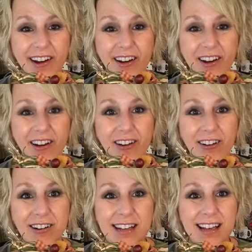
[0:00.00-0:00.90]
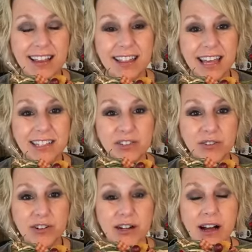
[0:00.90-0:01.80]
Oh, thanks
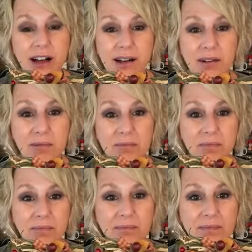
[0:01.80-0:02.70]
for um,